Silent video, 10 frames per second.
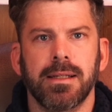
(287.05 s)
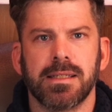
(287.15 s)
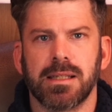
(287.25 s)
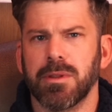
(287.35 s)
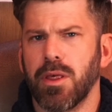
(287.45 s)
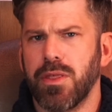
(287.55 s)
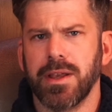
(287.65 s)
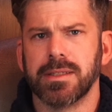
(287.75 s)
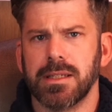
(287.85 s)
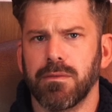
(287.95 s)
Some of the
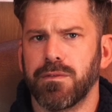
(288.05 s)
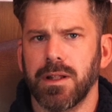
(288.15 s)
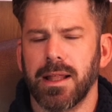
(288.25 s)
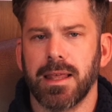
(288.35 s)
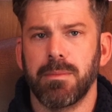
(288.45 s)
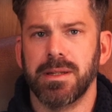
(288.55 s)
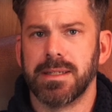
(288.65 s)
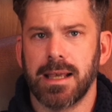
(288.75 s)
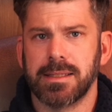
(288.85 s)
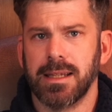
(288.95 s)
things didn't feel like they'd been
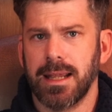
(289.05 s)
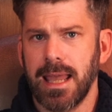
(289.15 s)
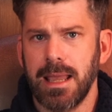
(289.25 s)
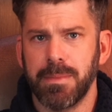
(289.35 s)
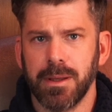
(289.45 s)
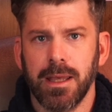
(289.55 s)
tested a heap,